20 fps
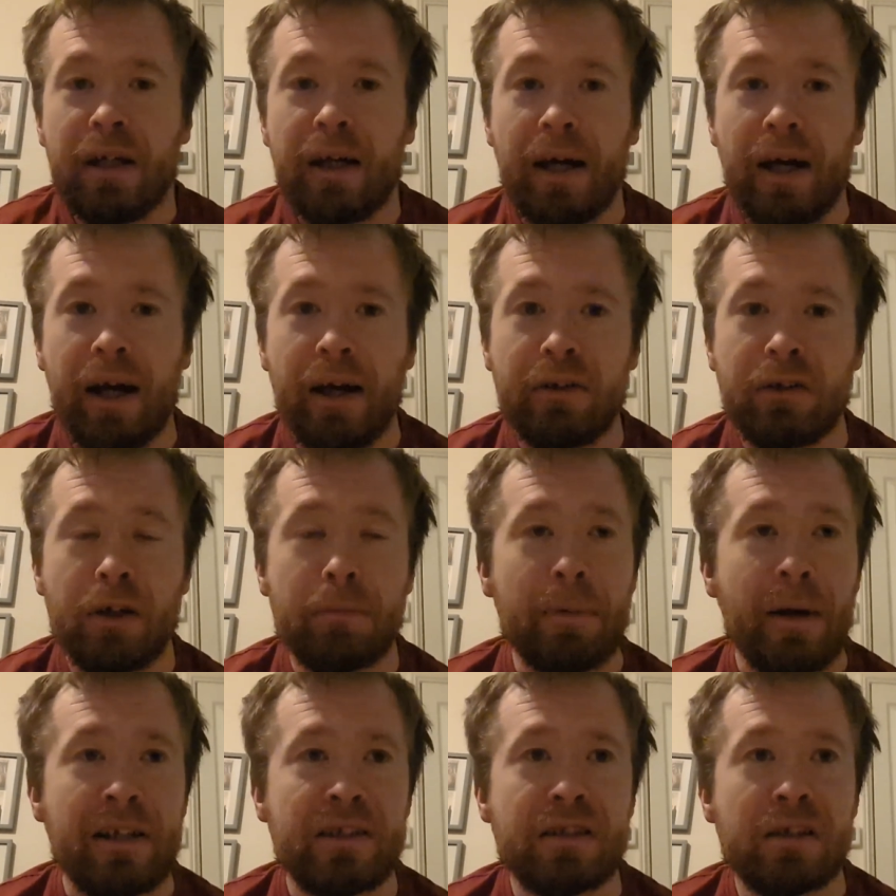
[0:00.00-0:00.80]
And no
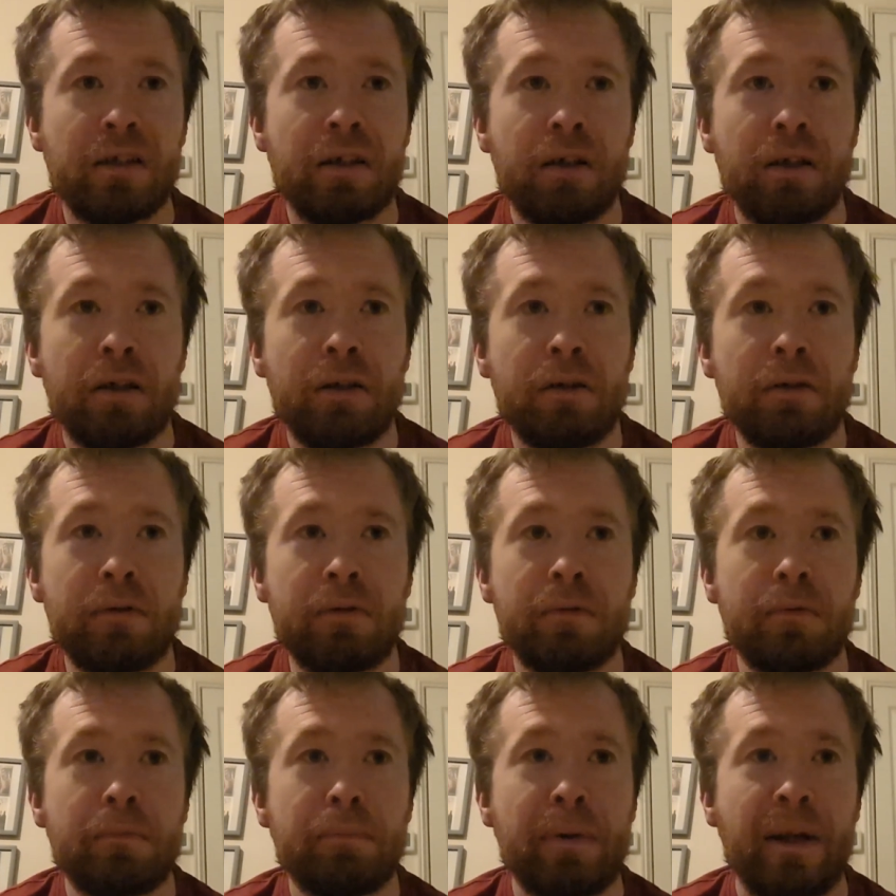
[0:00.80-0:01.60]
better
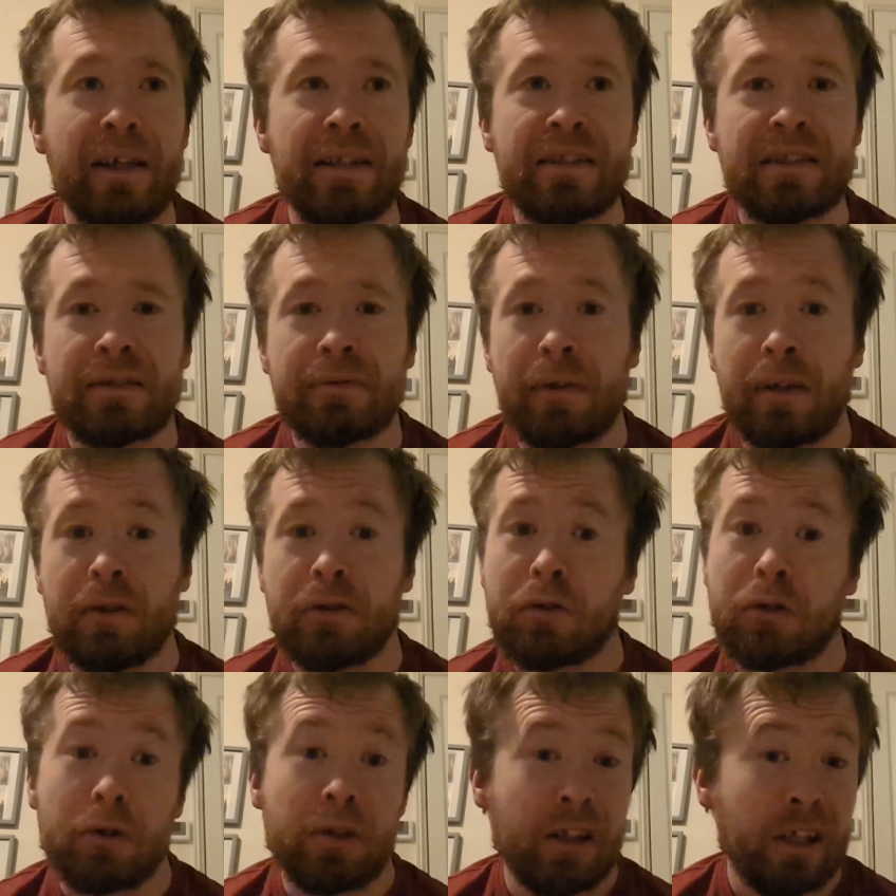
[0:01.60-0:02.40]
place
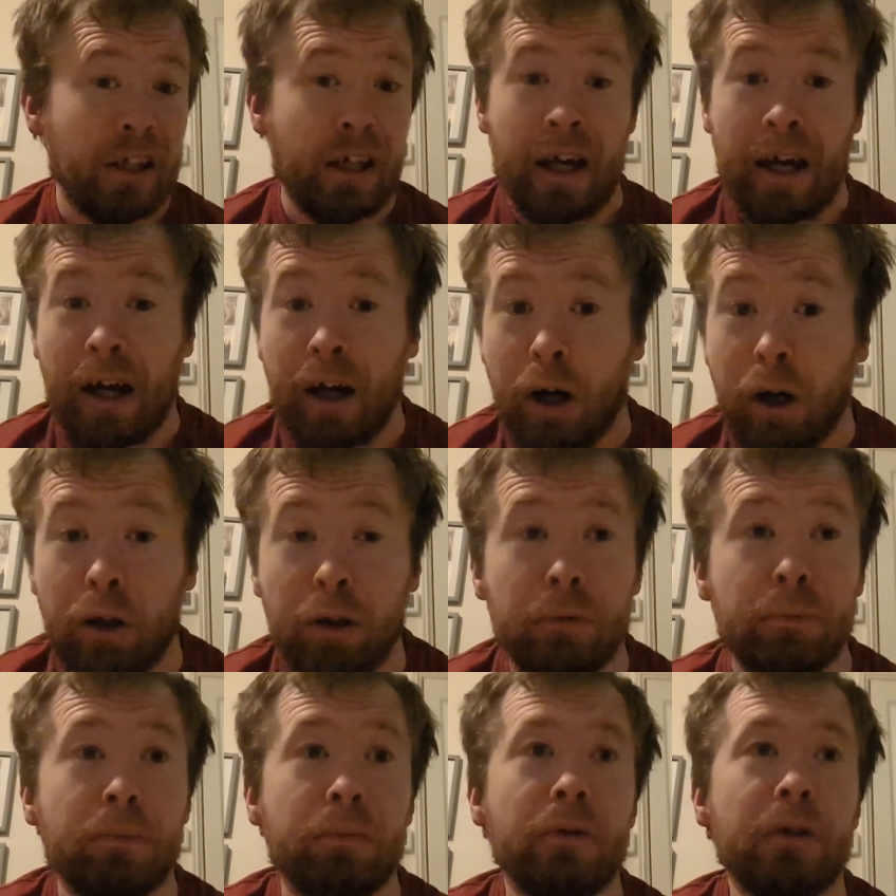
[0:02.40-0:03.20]
than doing it at
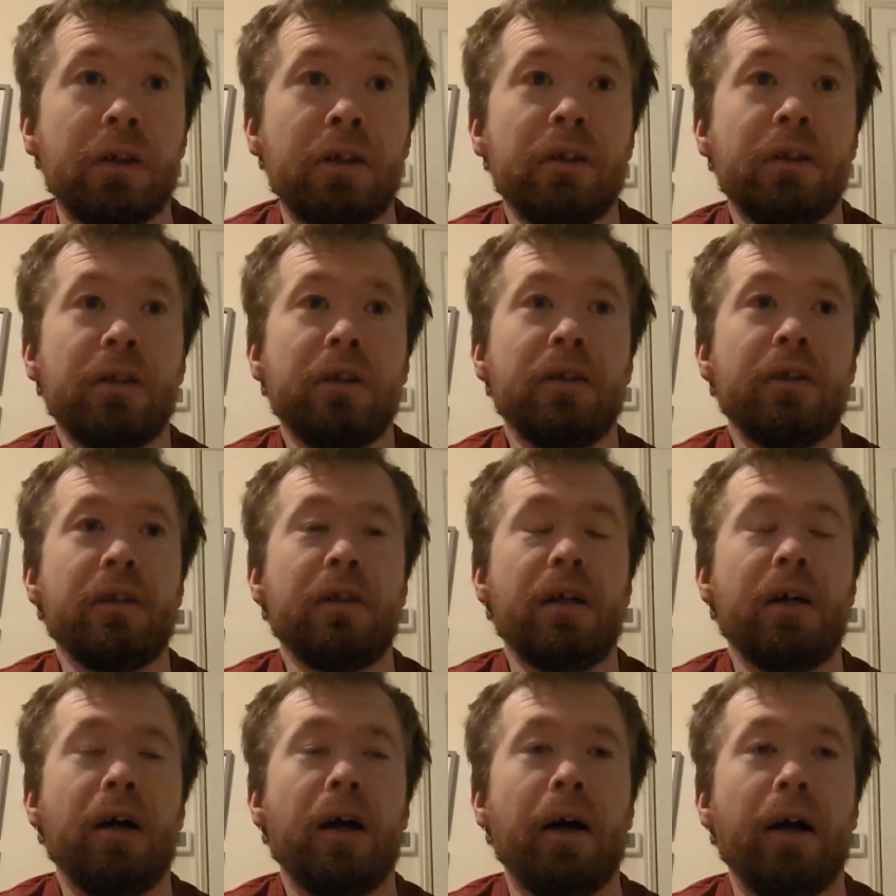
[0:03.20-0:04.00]
home.
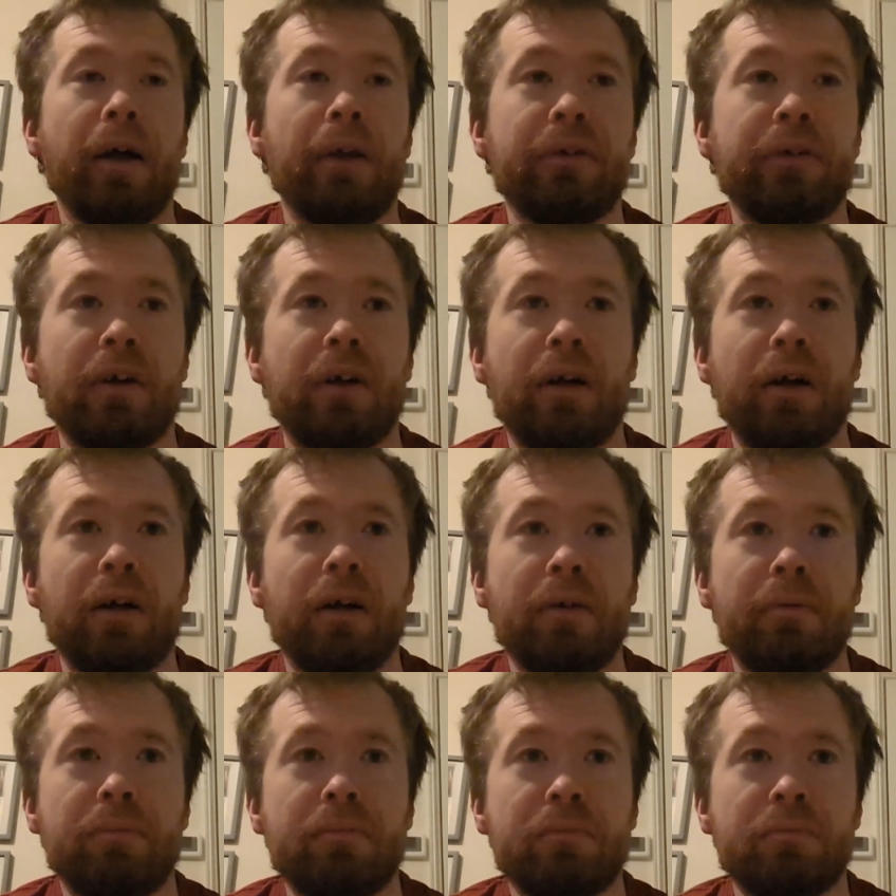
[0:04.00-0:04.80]
And
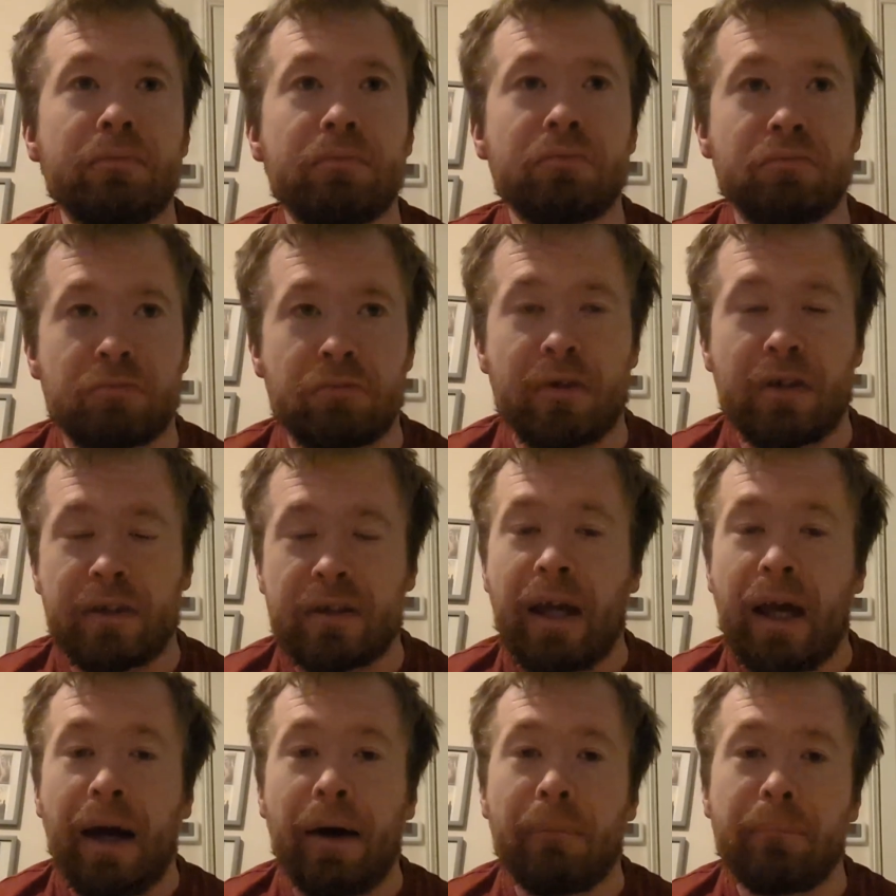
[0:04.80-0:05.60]
so
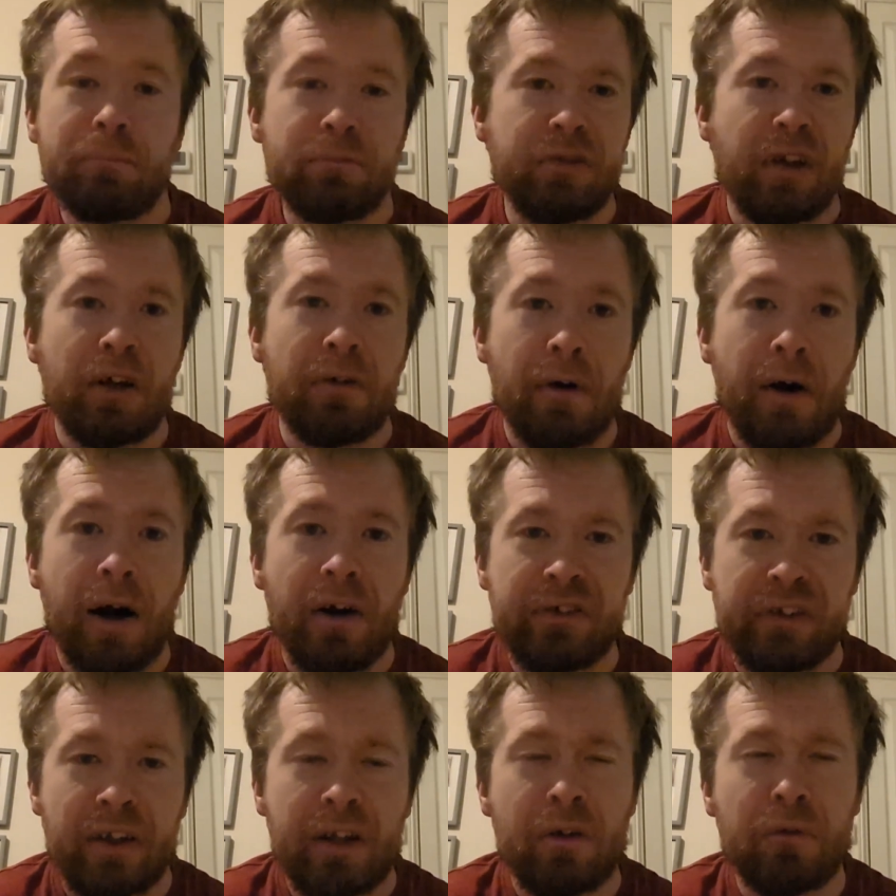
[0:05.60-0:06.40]

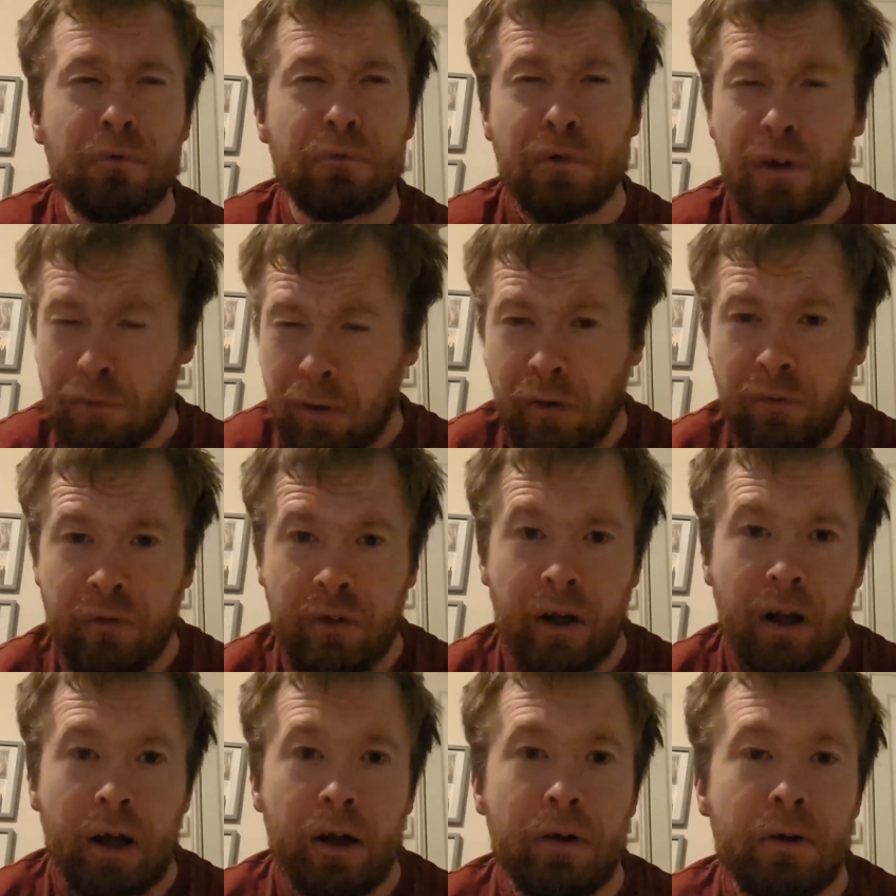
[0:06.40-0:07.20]
I'll say 3-1
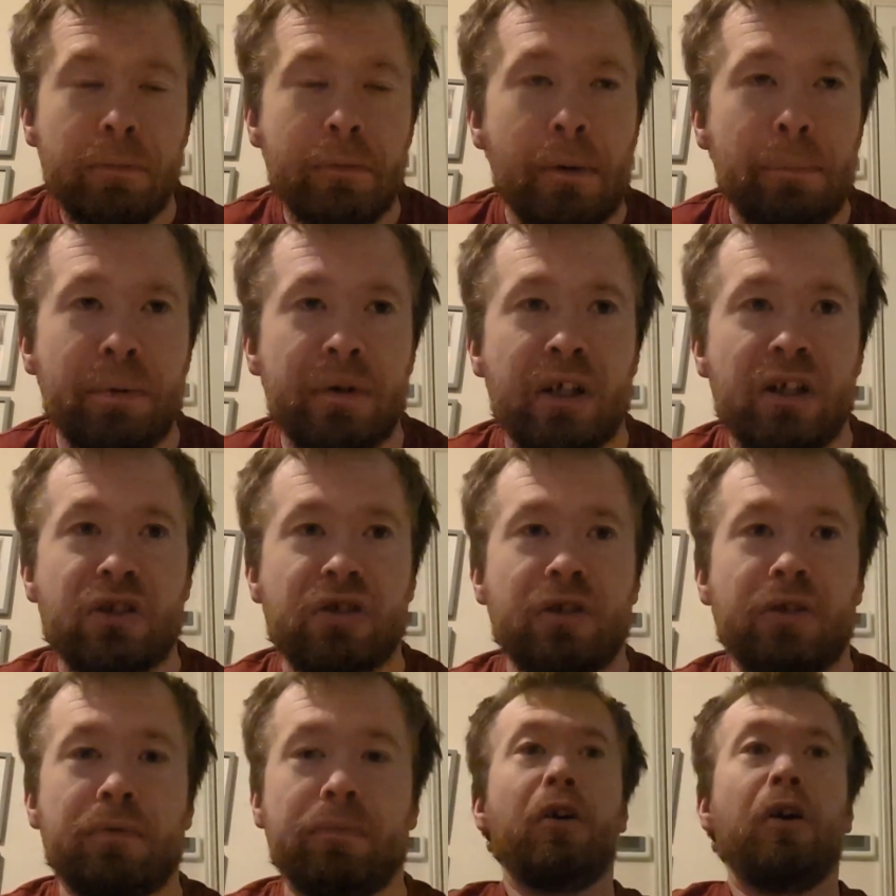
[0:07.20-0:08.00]
Villa, my
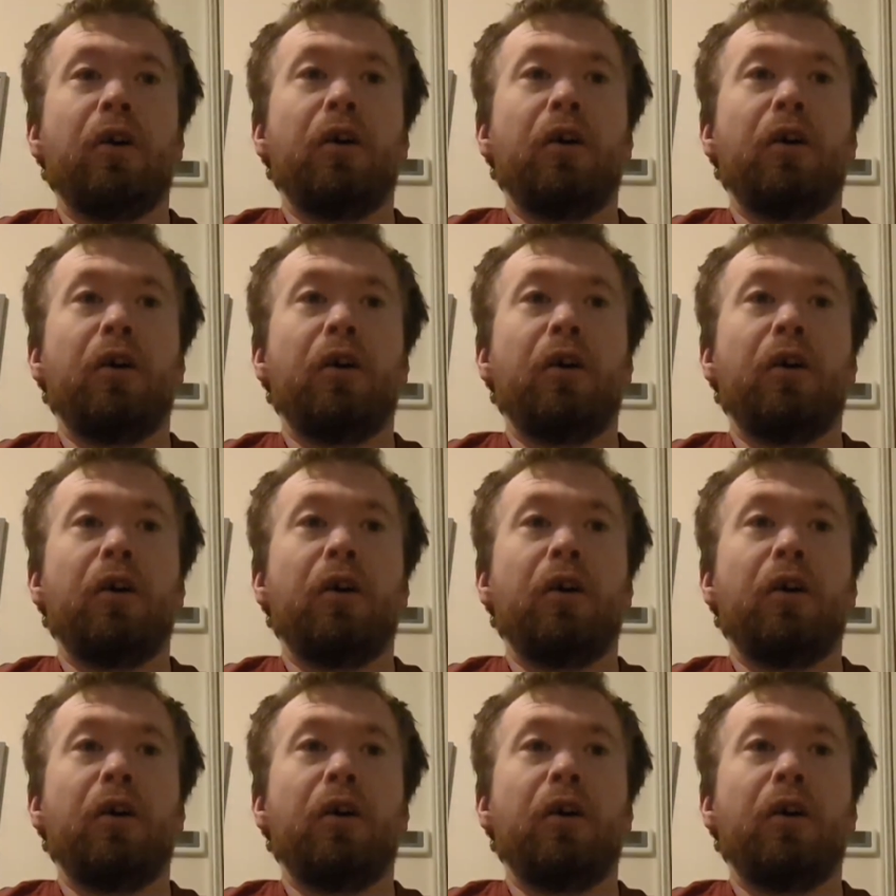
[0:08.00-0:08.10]
prediction.